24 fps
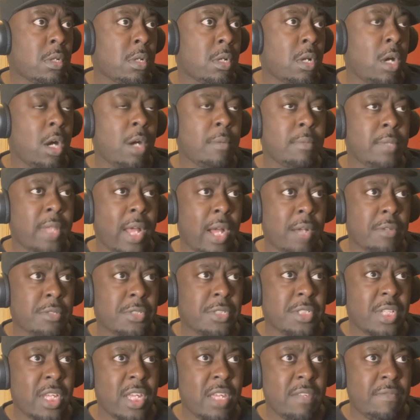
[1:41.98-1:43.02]
Calm down,
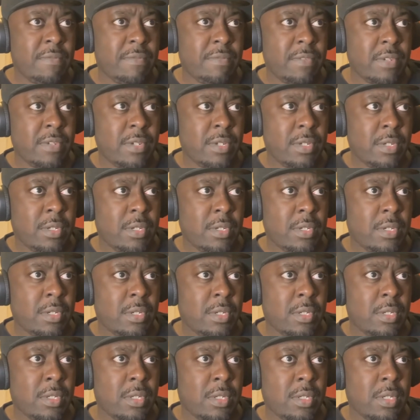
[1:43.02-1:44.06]
Steve.
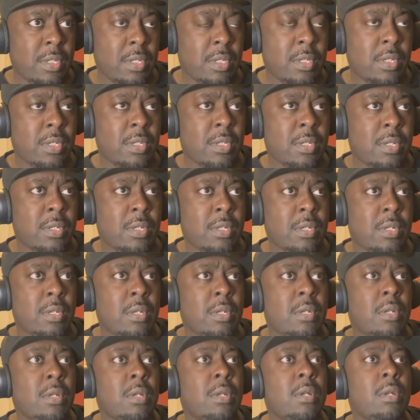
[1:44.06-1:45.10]
I did what
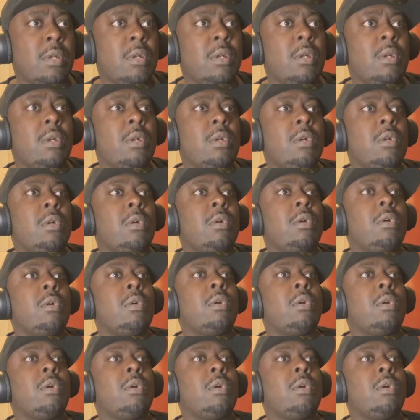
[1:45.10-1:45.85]
I had to do.